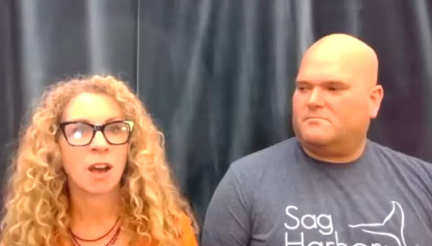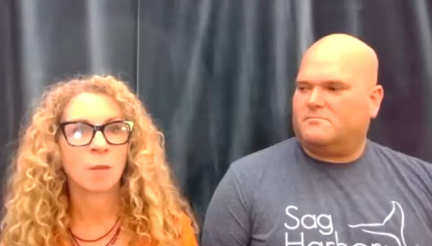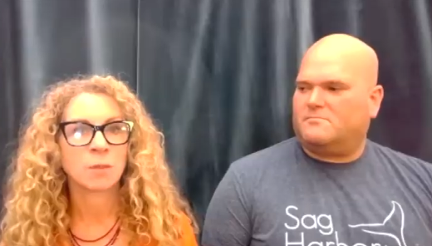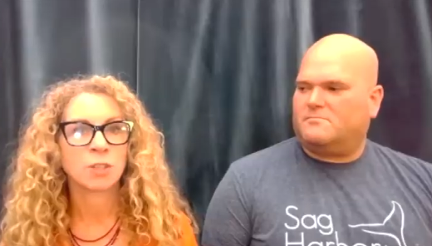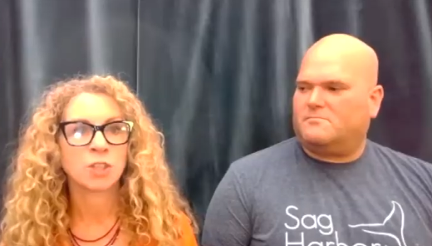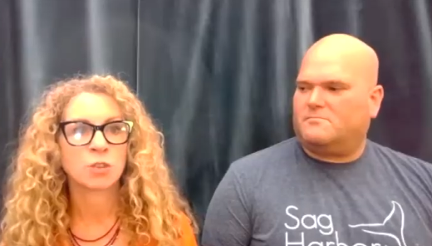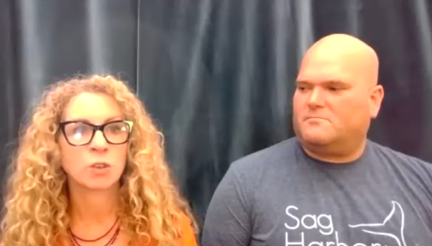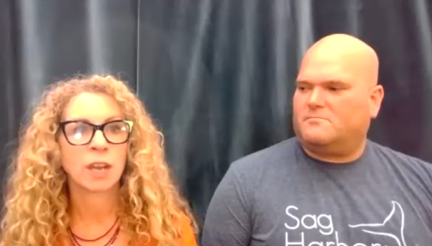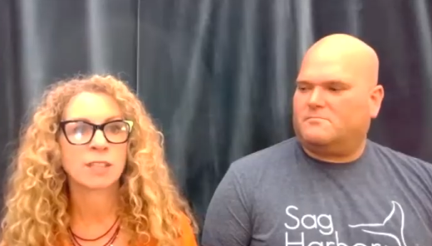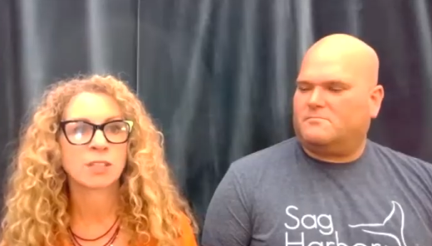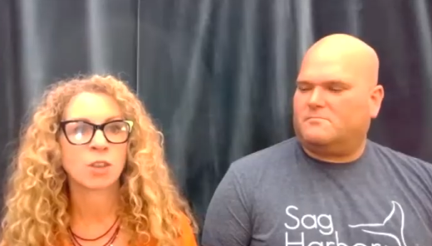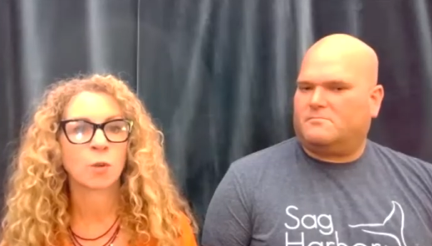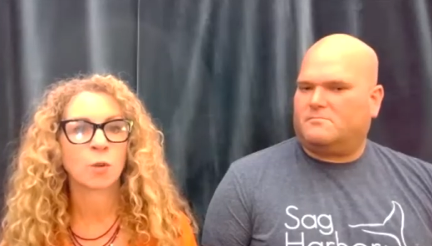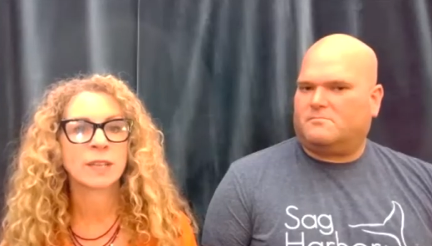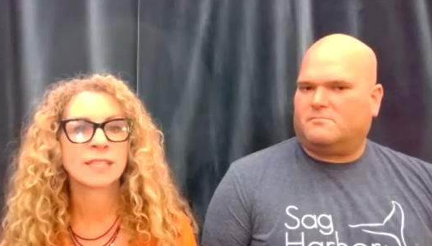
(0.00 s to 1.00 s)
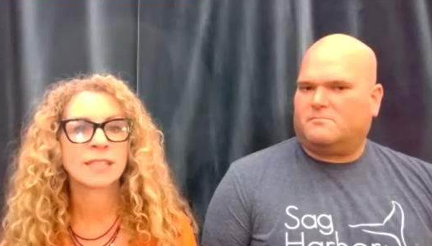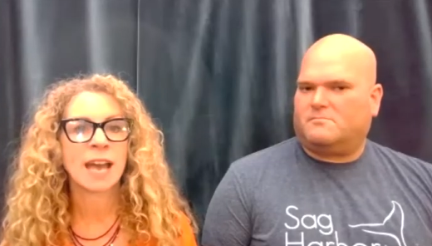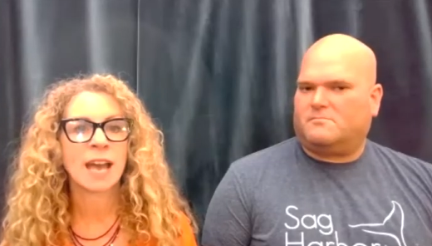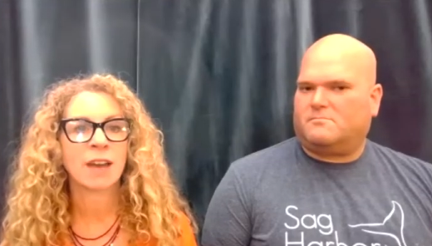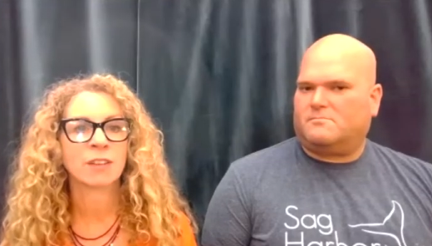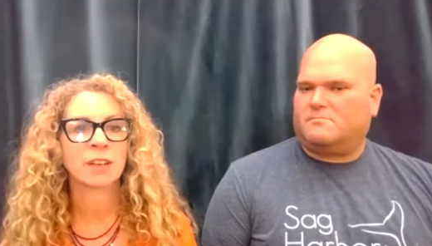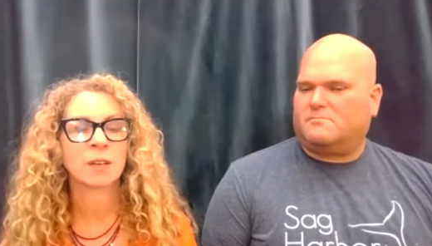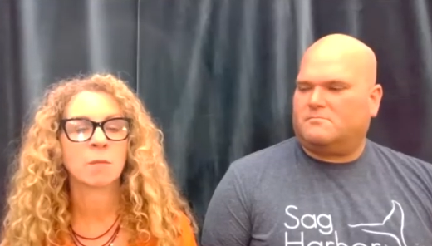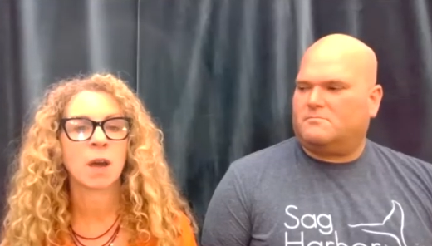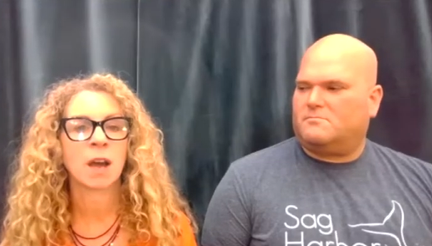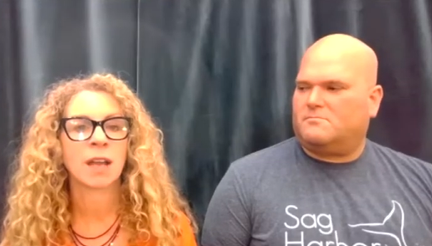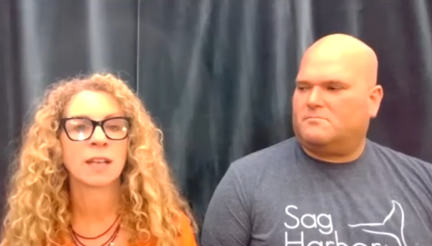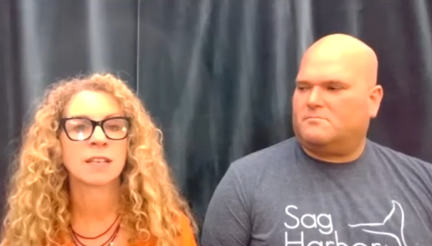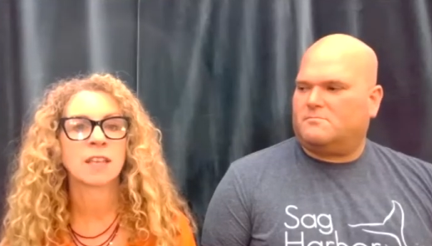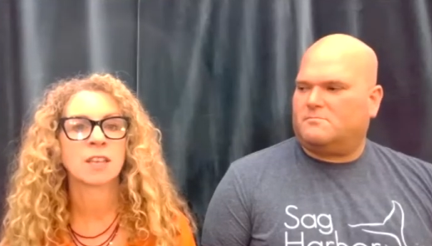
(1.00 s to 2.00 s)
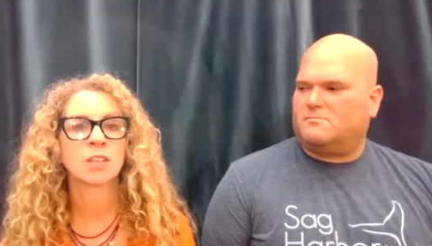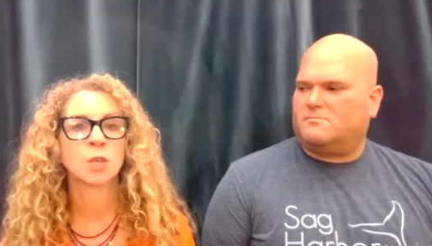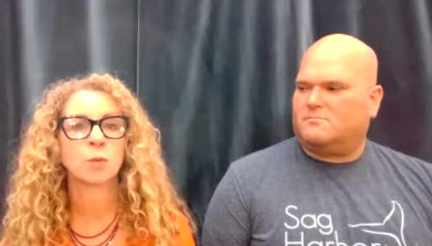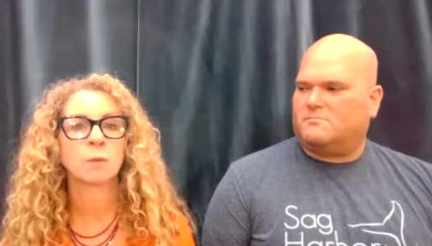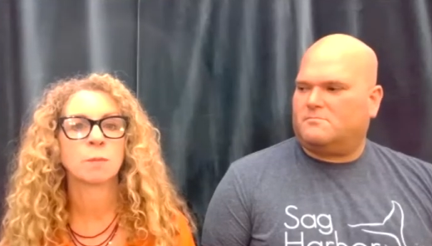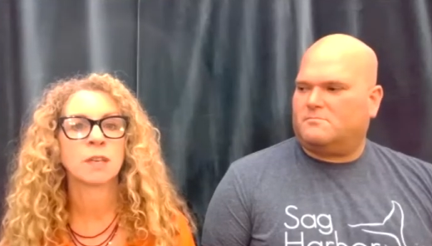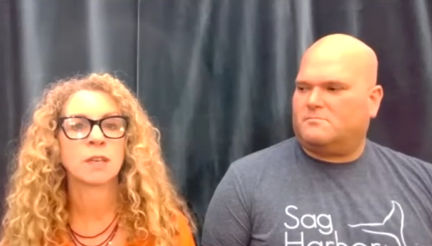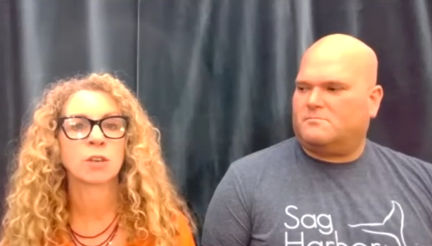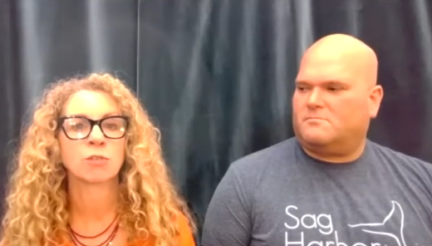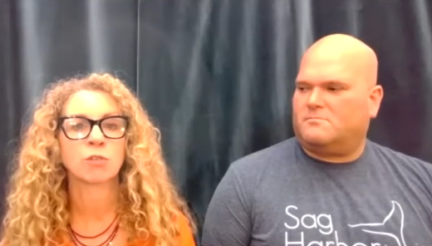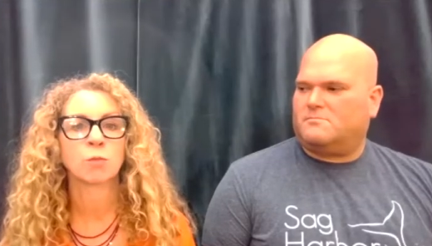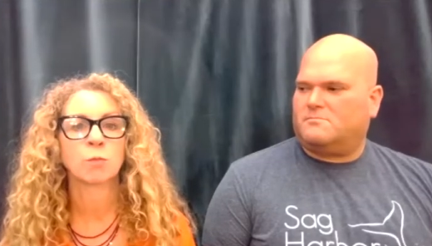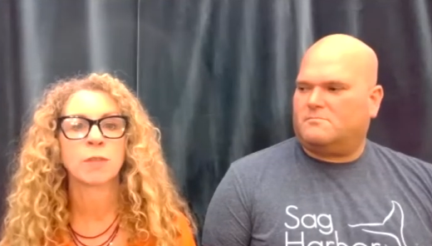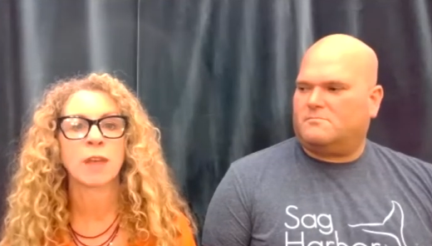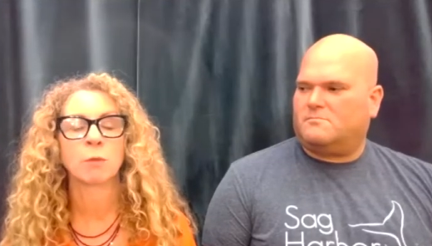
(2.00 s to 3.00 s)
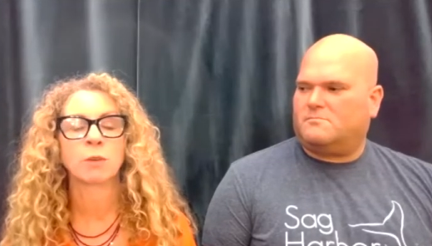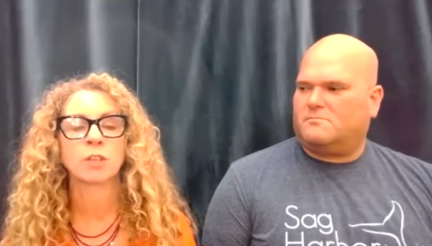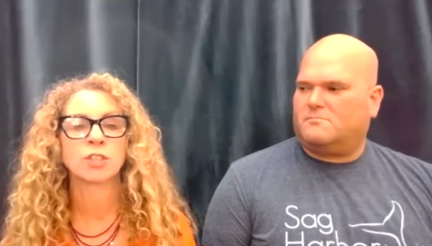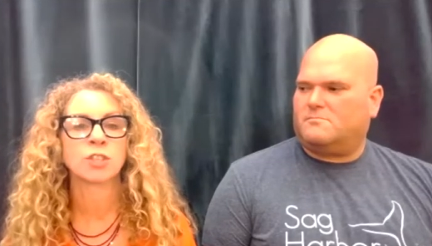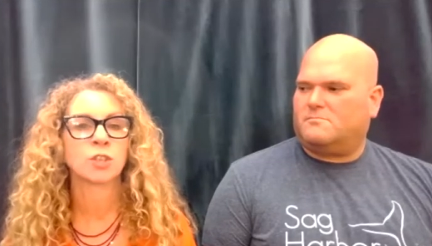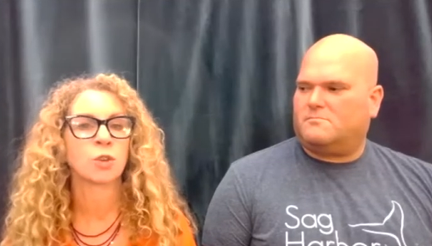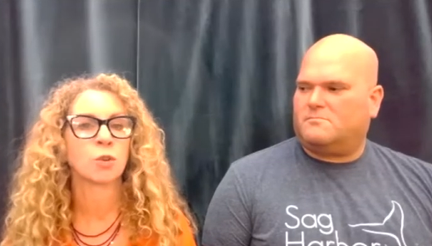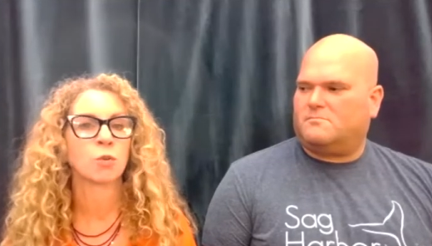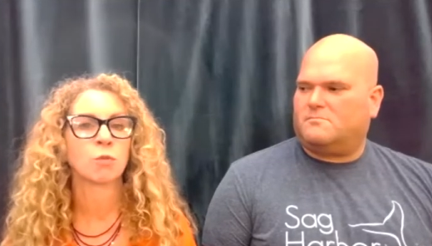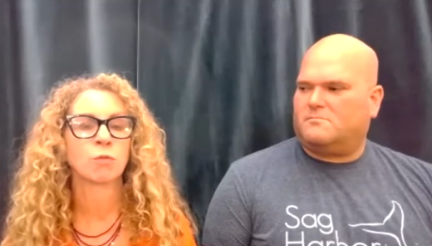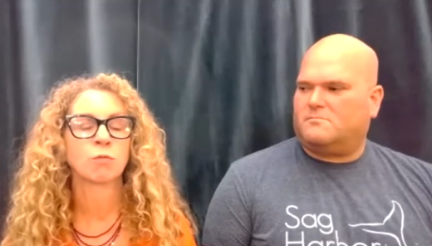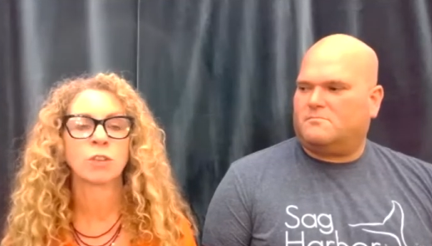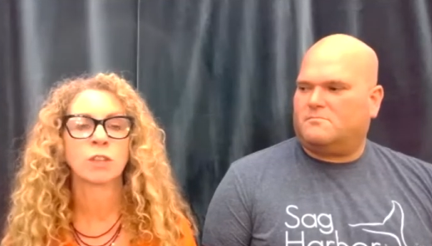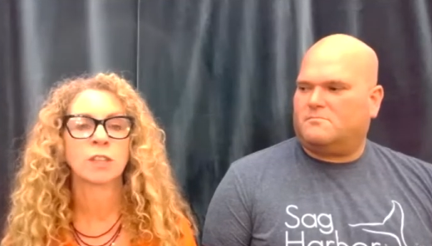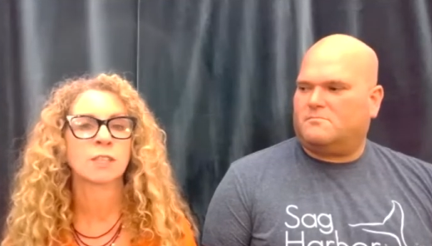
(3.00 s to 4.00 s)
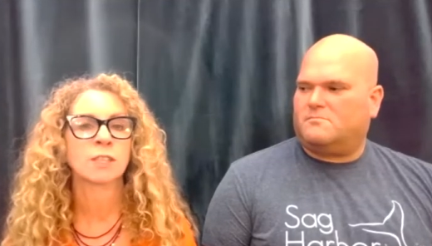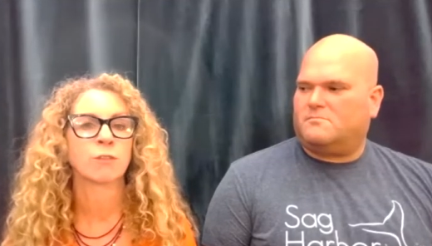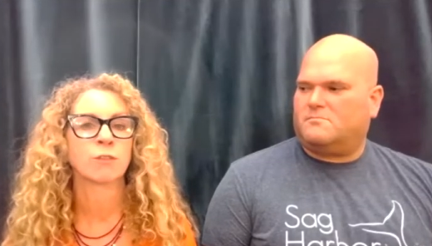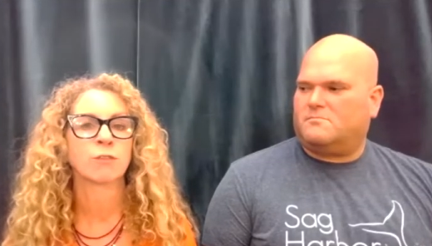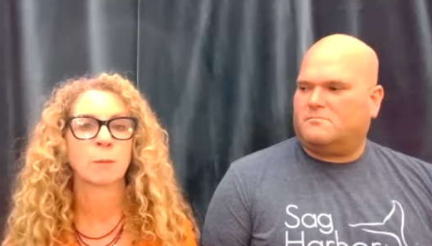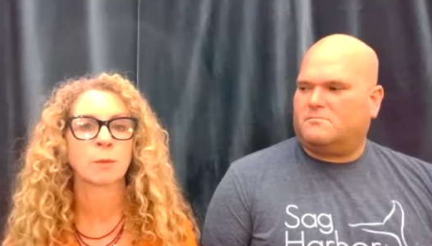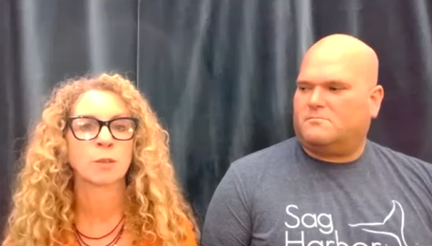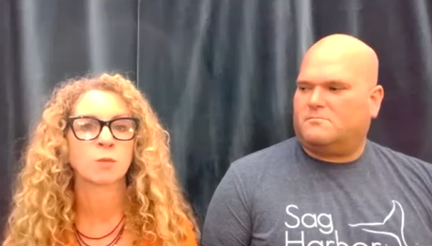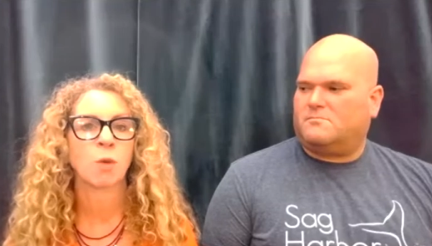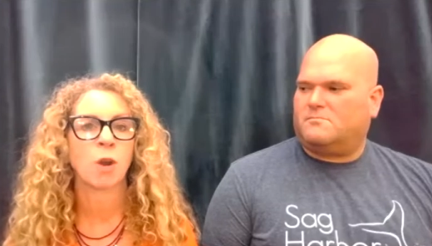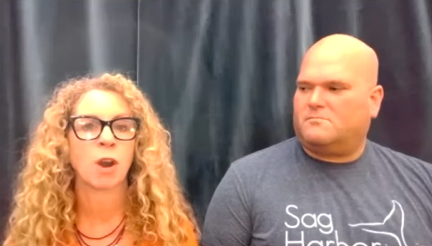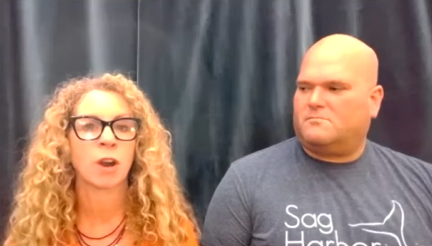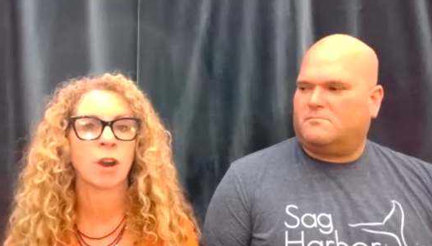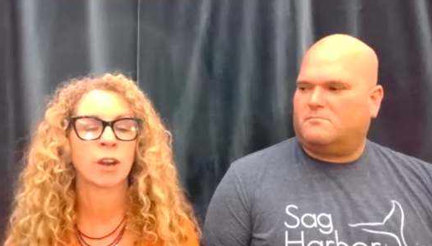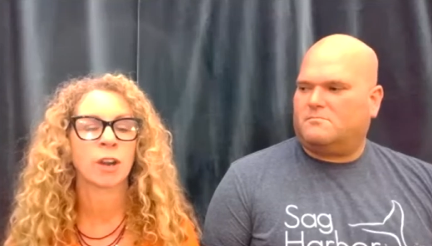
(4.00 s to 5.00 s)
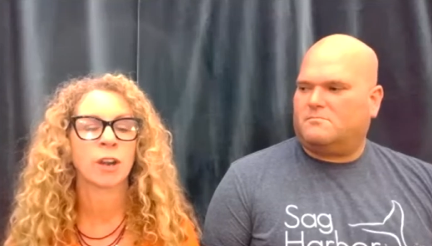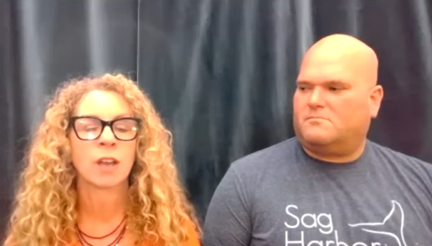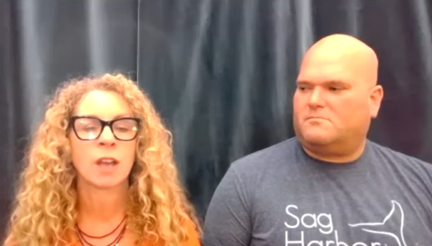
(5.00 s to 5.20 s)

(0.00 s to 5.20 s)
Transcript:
Speaker 1: Did you guys always have it in mind that you would be a group that would do really different repertoire,